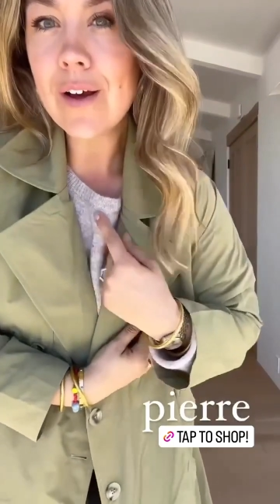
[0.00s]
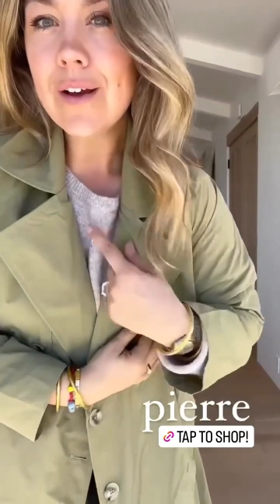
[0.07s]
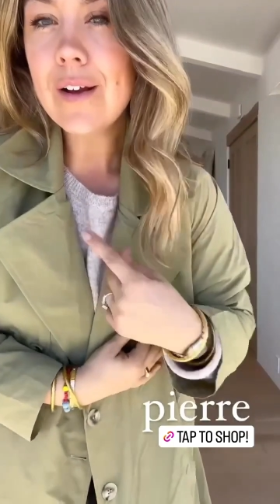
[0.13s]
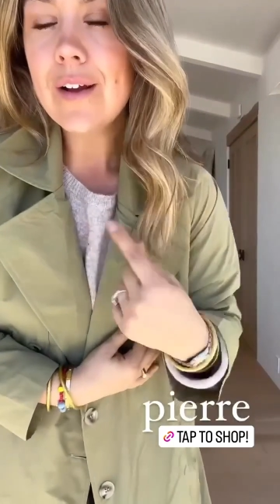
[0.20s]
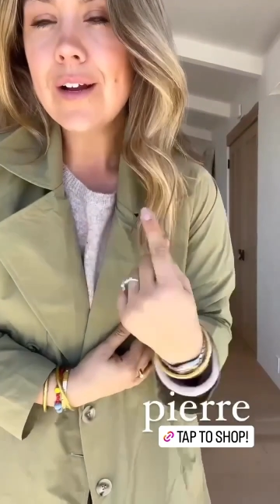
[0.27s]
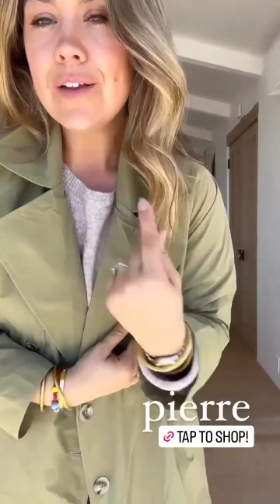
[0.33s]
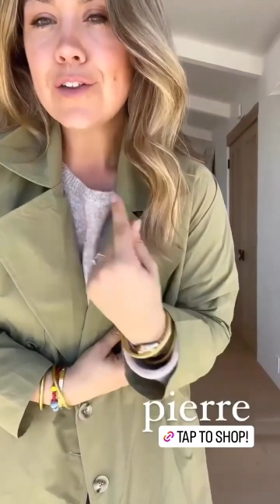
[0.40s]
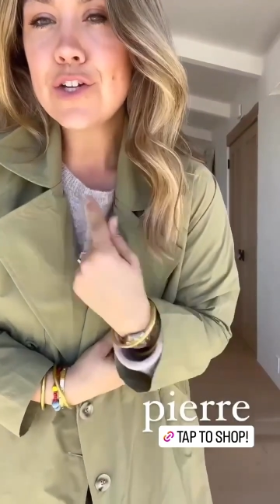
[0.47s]

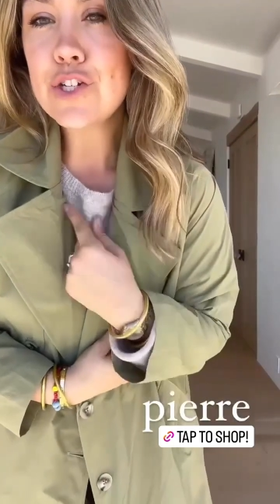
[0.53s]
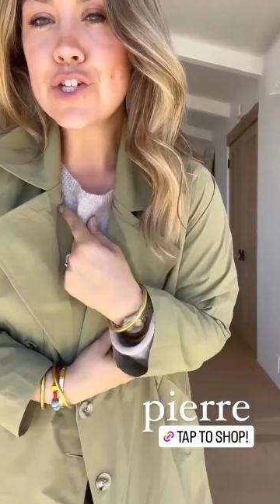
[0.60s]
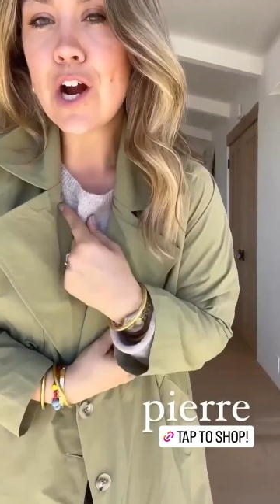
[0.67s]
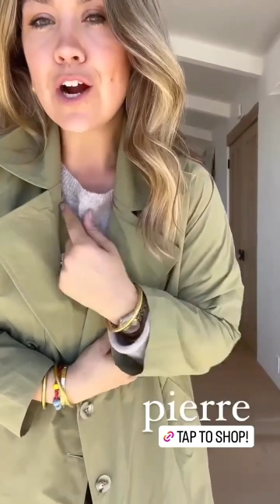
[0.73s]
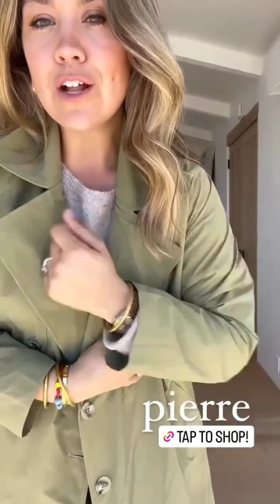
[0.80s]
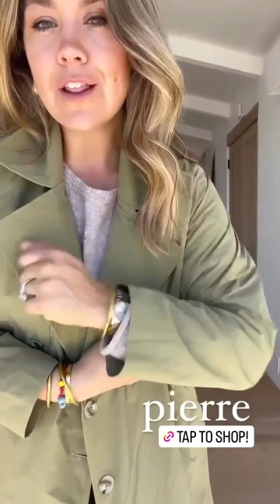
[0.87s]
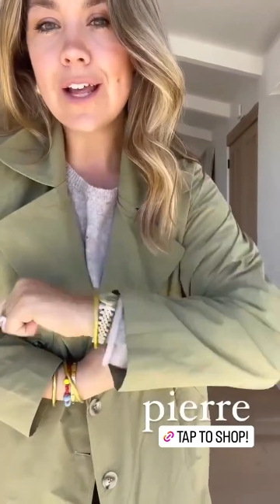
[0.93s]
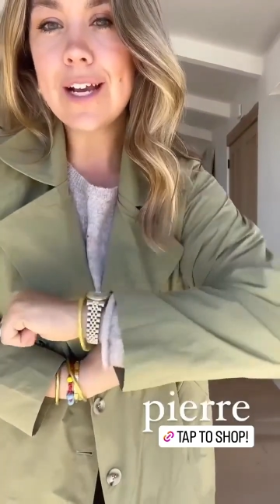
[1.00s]
the
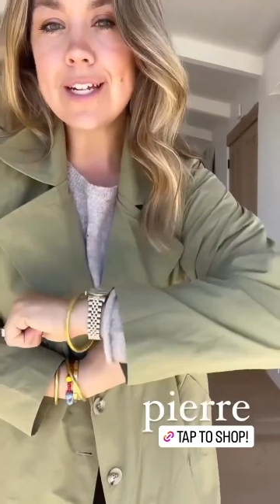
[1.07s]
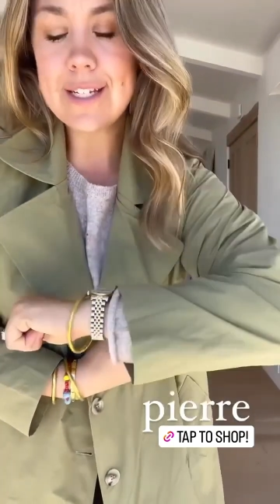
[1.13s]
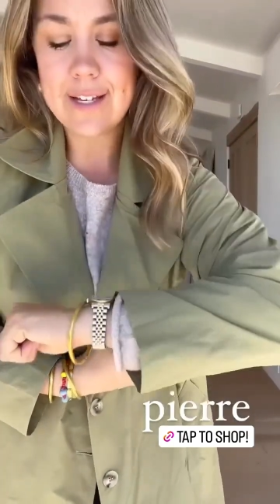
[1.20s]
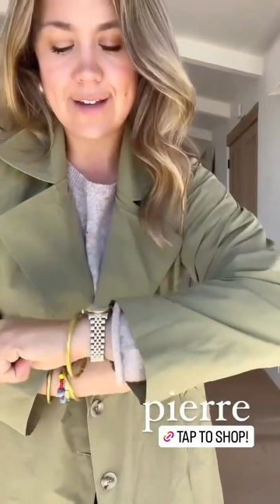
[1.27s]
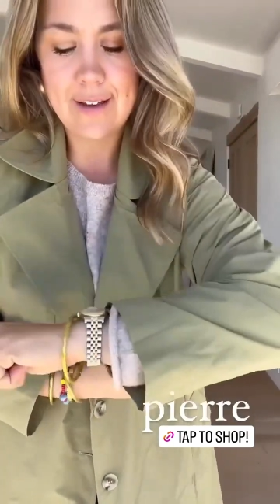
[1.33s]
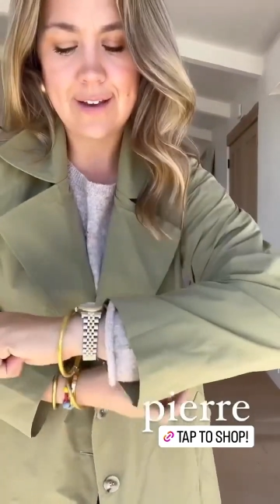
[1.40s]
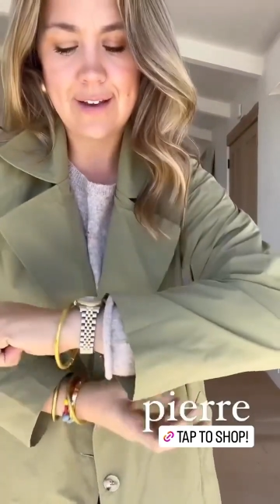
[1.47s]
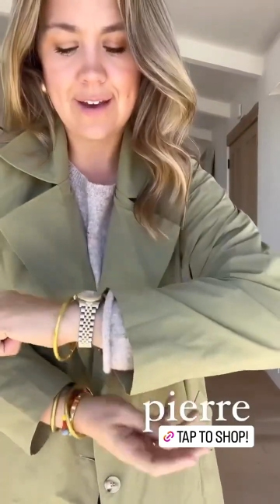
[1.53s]
Charlotte
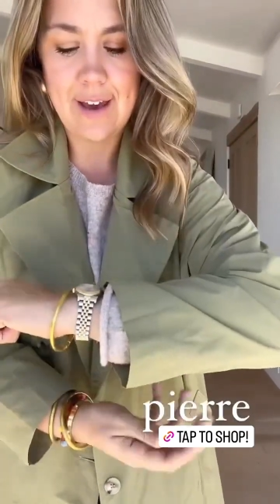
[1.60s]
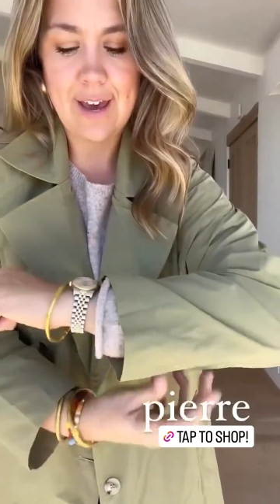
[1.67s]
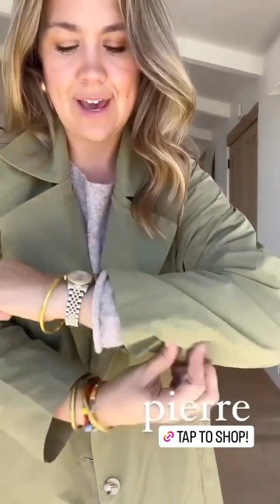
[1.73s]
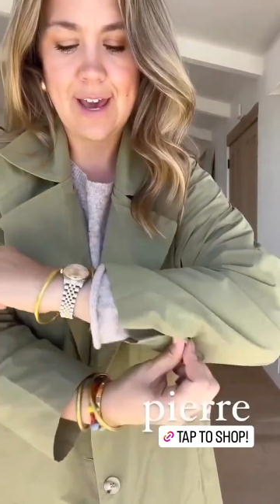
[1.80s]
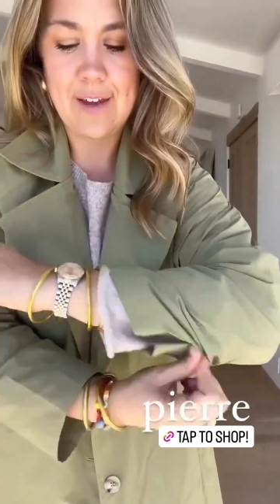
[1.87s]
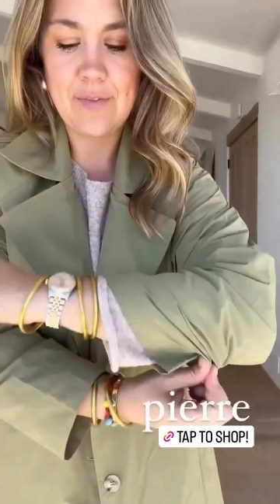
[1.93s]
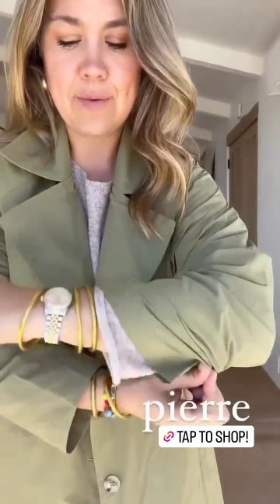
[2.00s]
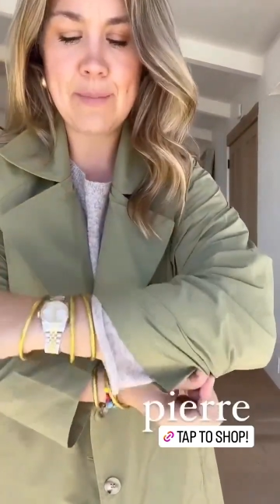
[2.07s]

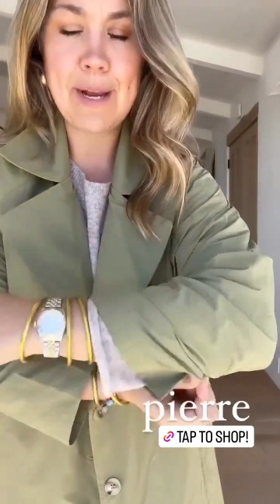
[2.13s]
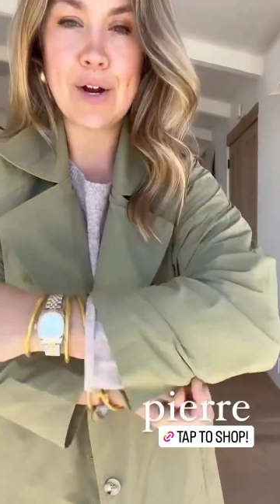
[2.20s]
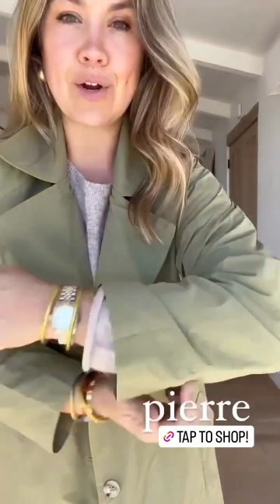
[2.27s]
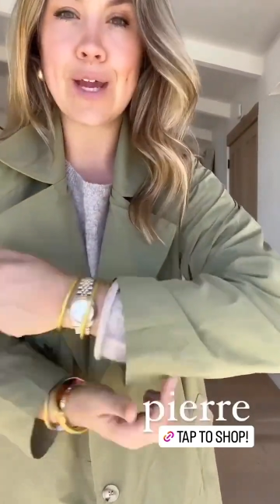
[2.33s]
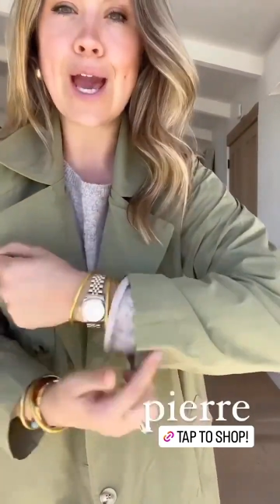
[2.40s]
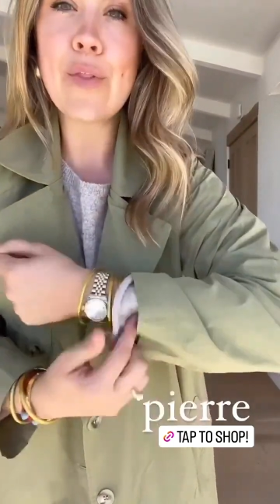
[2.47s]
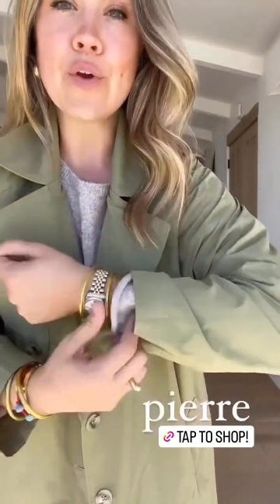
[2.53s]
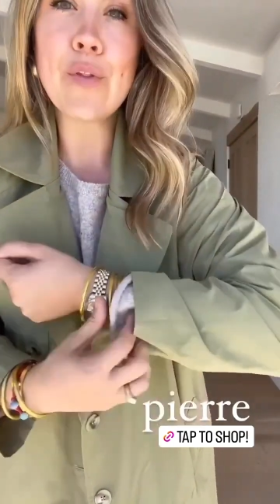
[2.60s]
and the Pierre
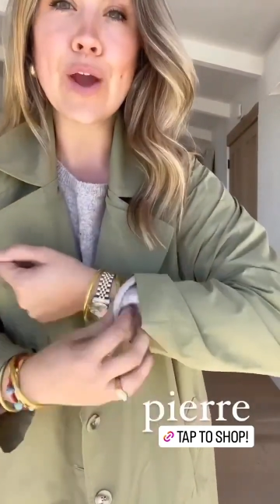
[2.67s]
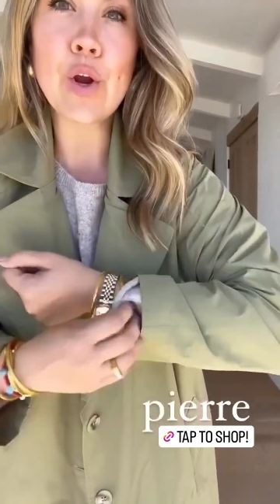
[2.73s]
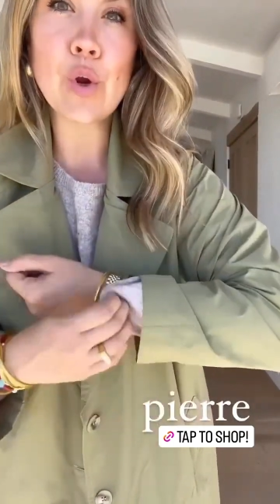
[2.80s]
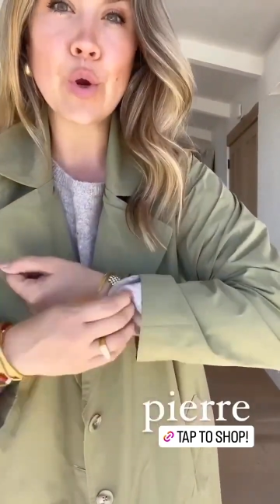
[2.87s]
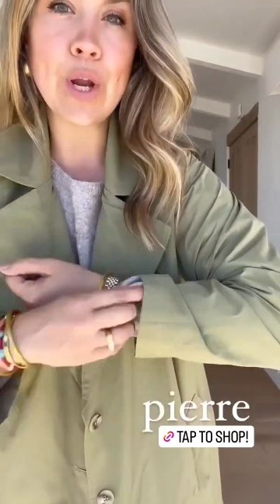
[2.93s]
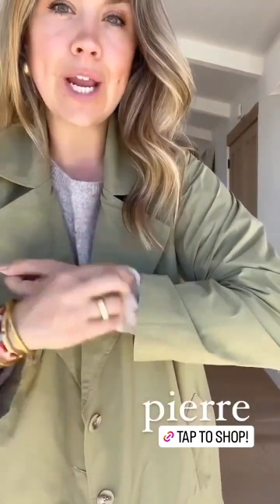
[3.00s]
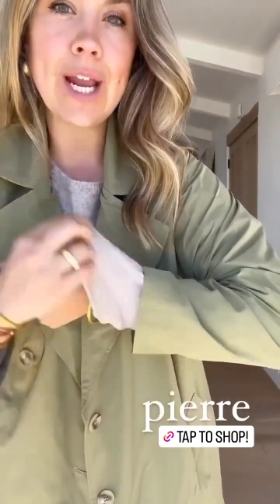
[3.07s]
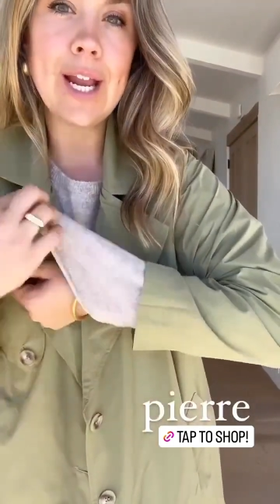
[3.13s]
together, that
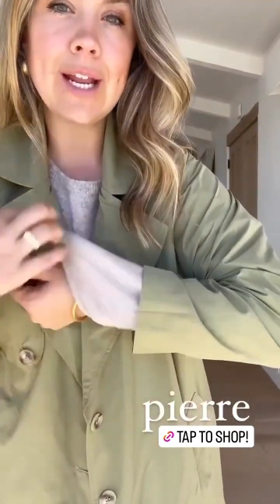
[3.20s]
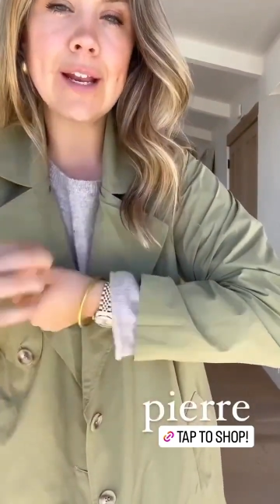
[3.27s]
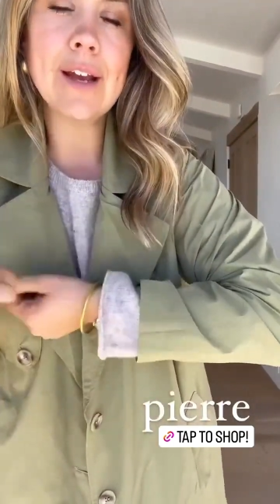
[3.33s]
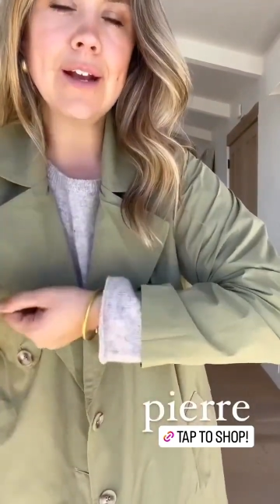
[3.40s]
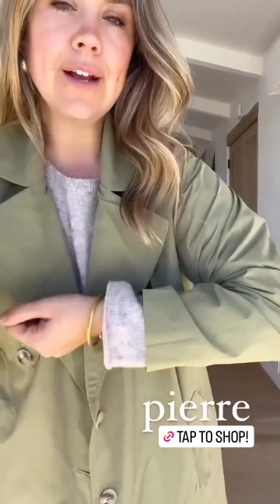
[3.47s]
green